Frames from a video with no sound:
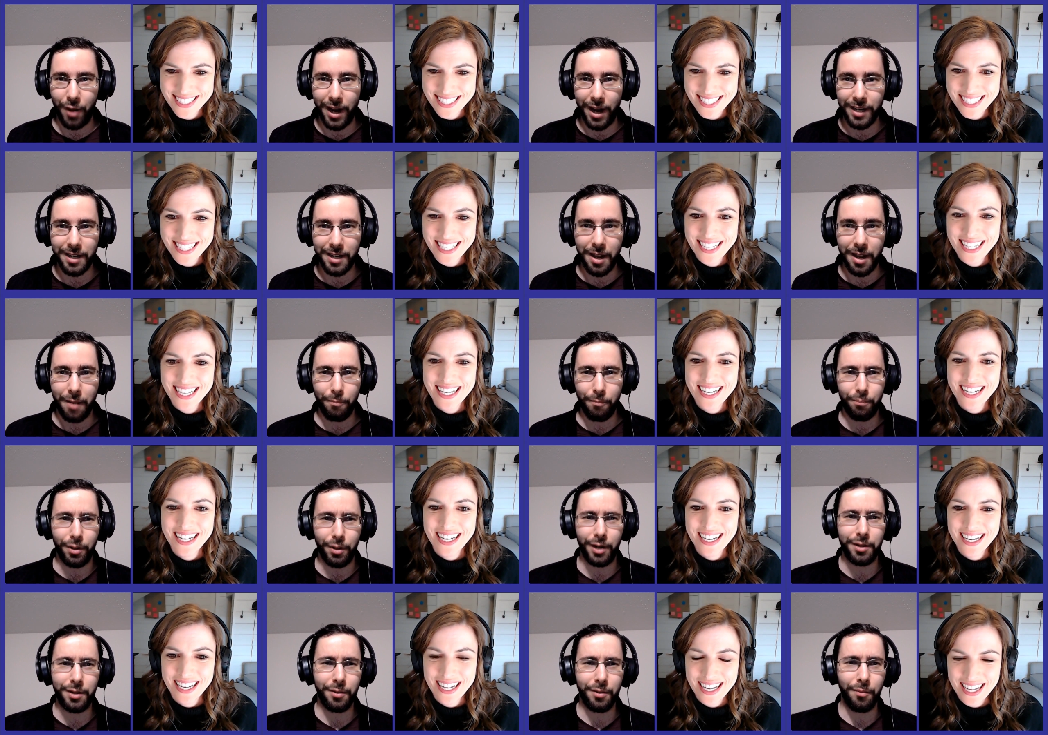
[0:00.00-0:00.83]
Speaker 1: right?
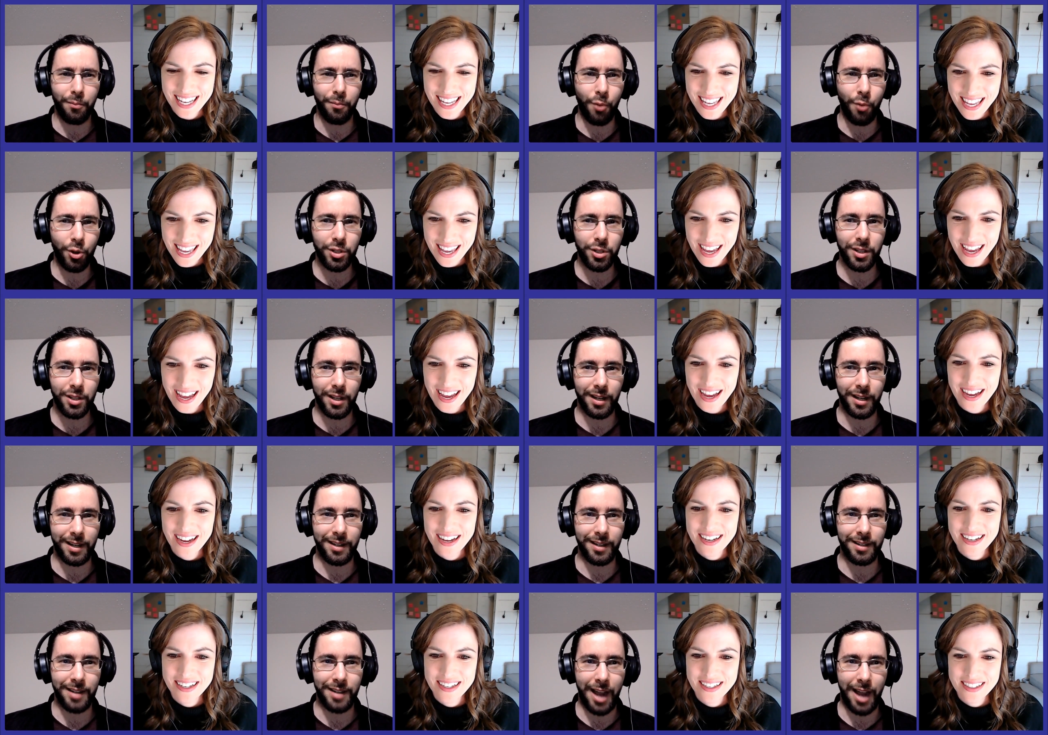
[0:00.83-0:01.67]
But most of
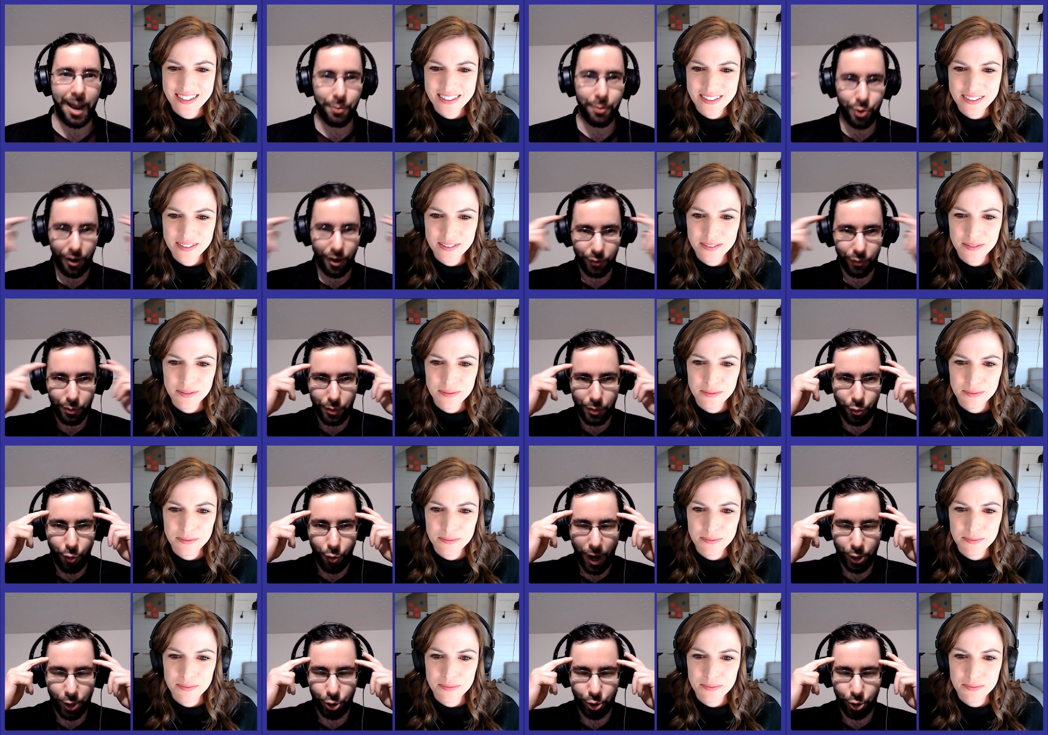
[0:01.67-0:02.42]
the times you have to be